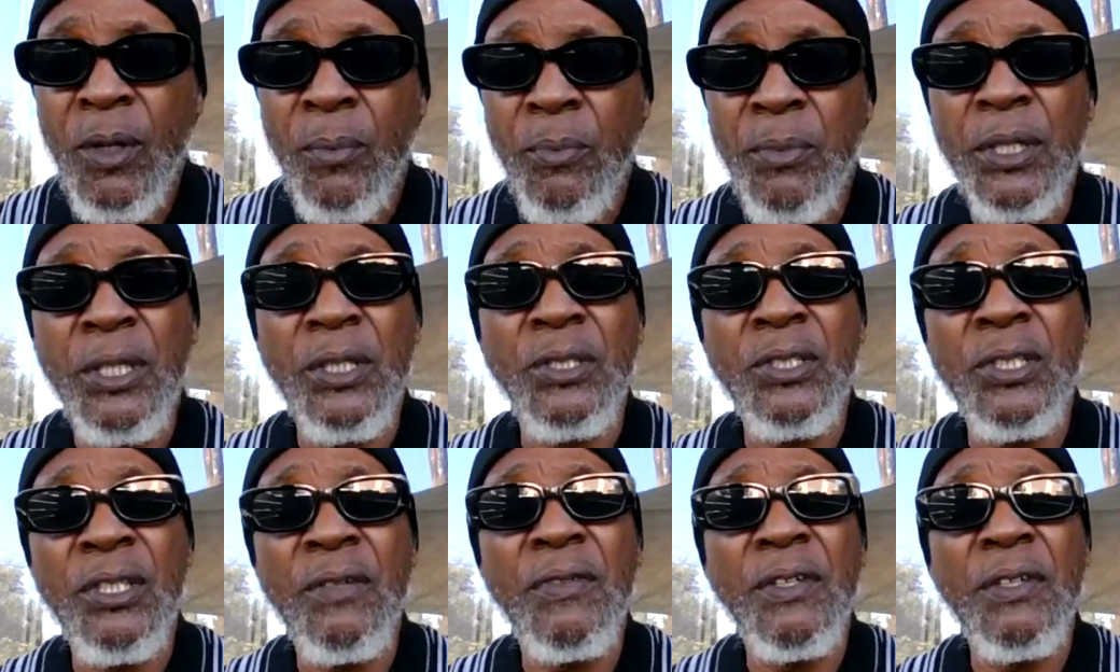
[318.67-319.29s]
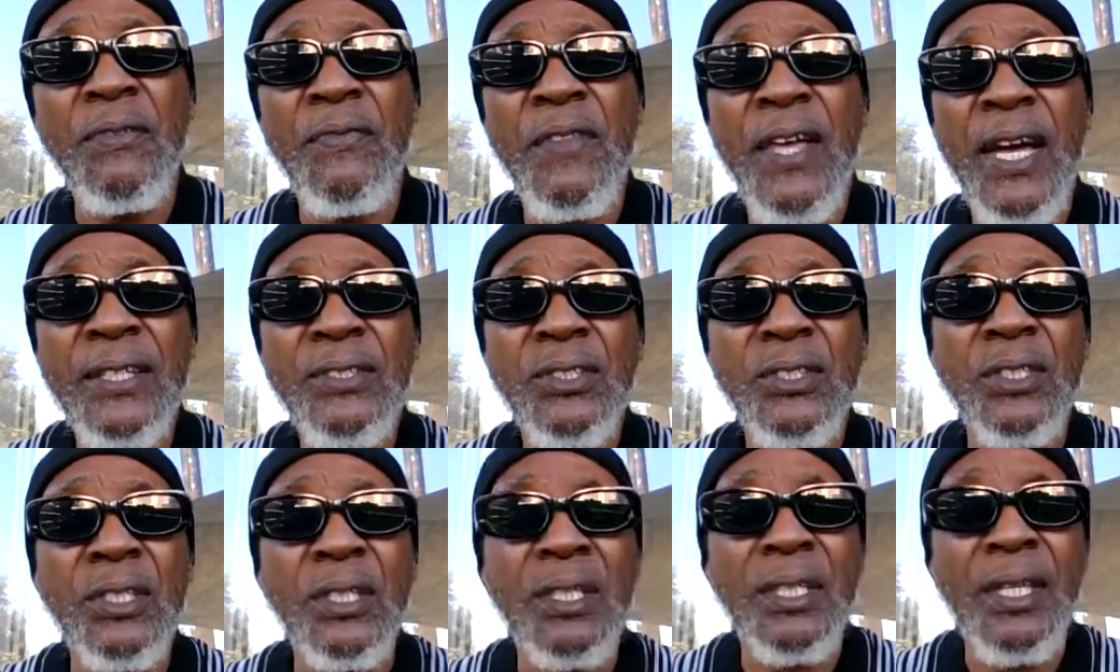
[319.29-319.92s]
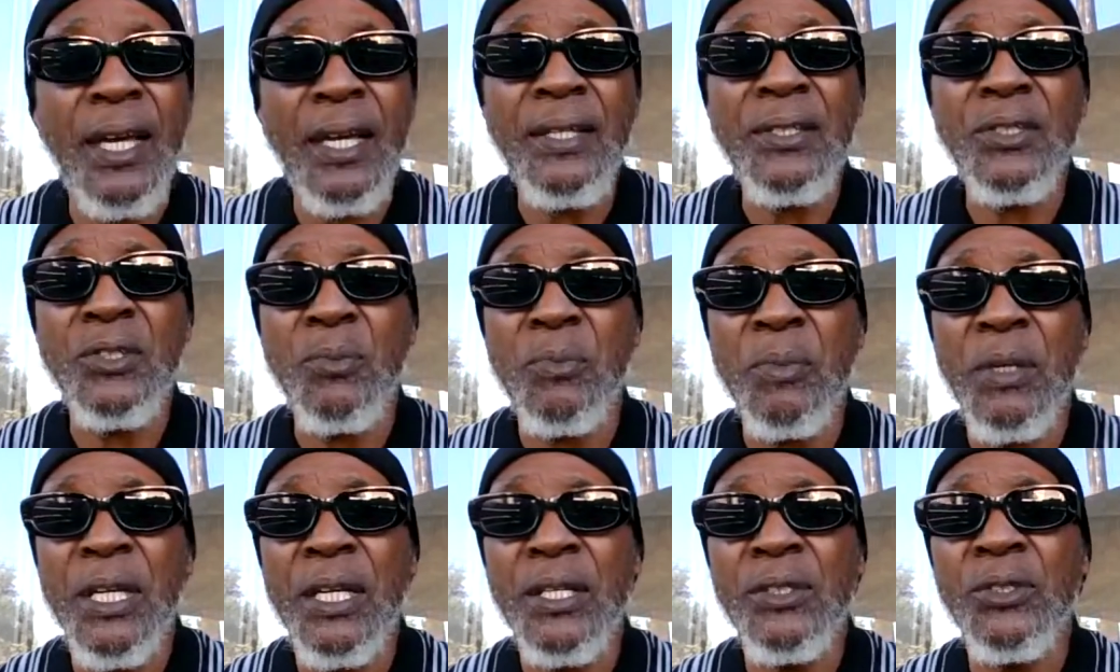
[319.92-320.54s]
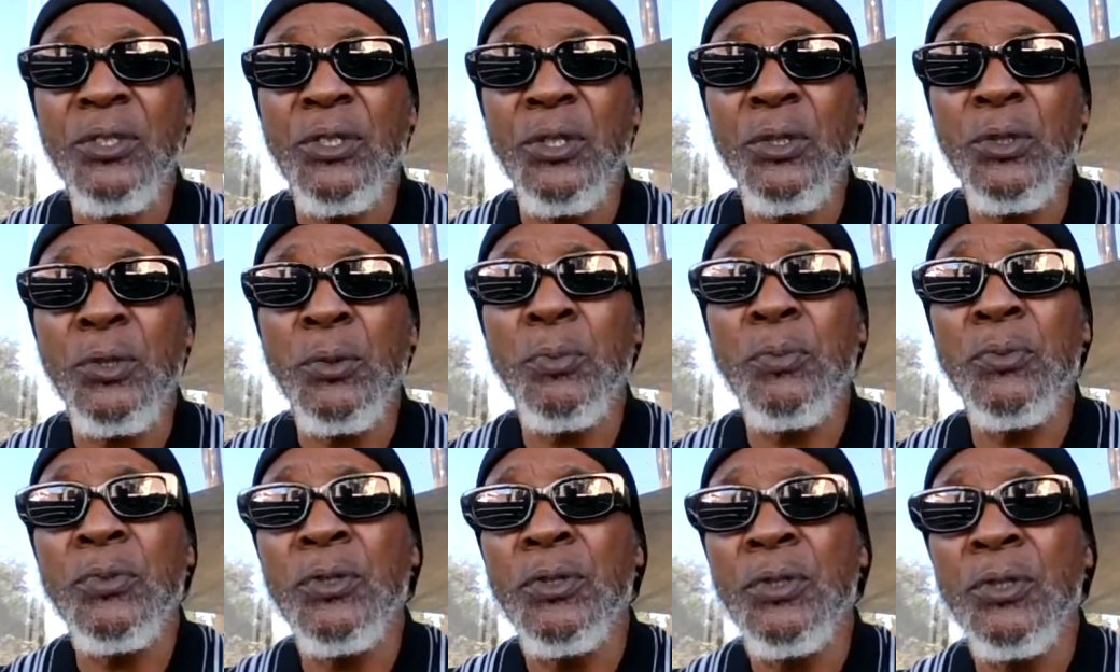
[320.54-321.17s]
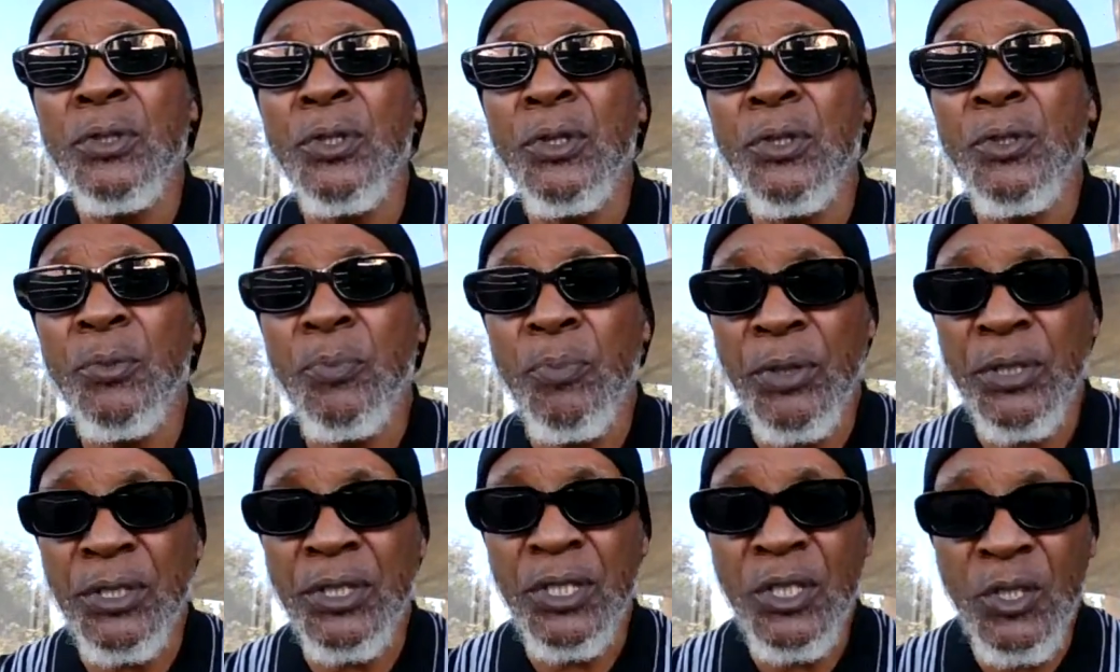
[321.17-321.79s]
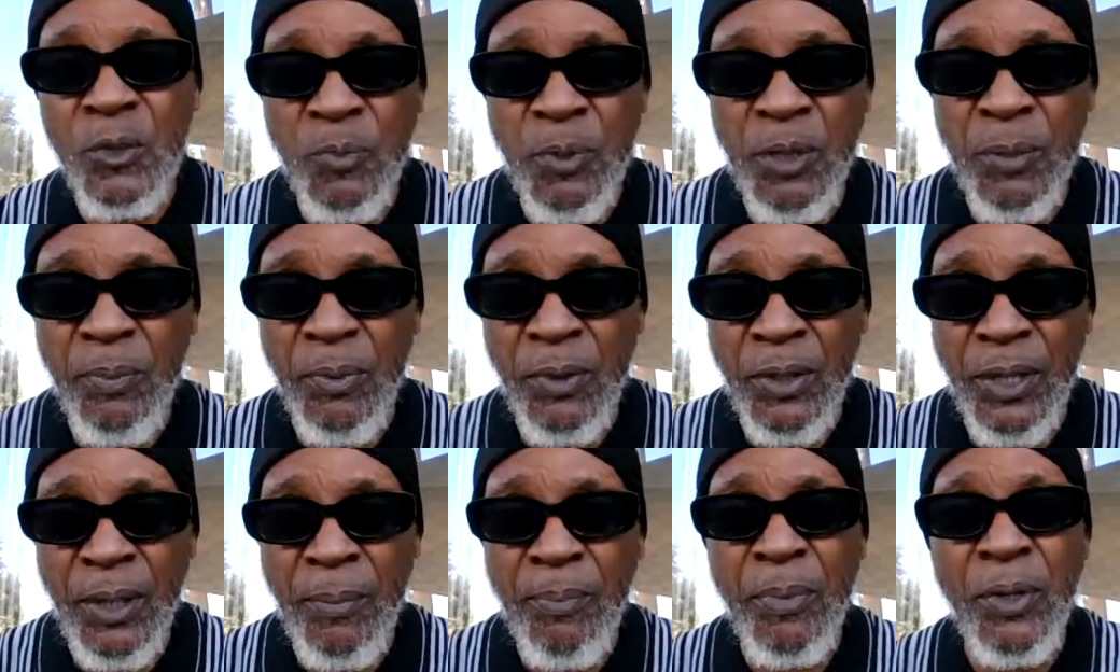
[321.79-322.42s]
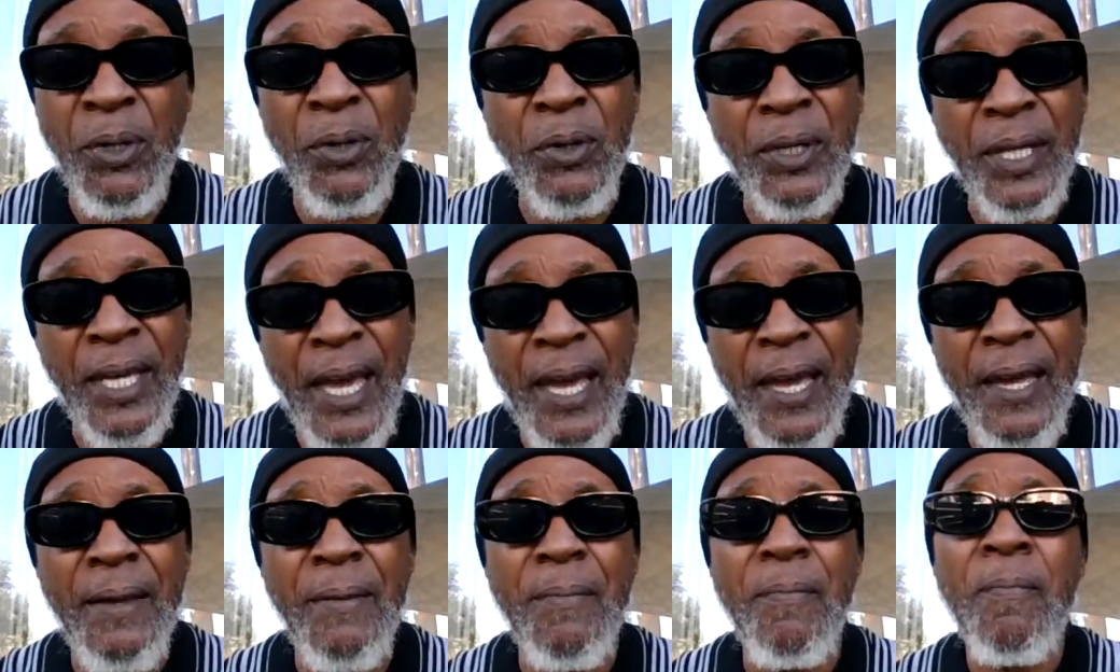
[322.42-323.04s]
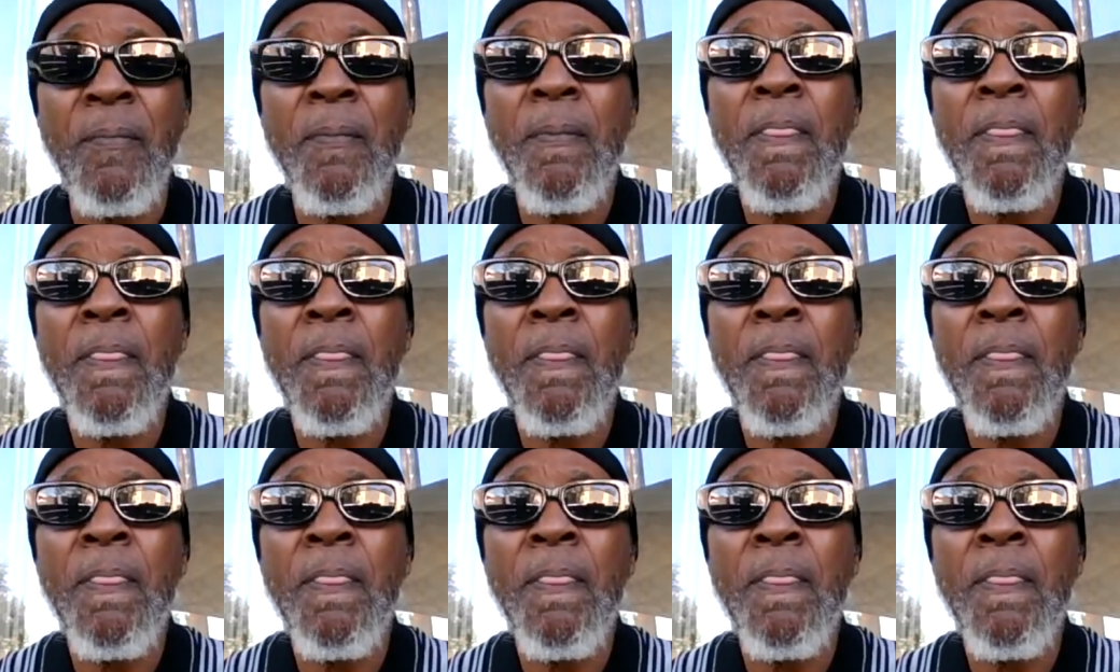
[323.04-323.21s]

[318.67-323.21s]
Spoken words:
Because even if that's the case, man, you're putting these people up on game.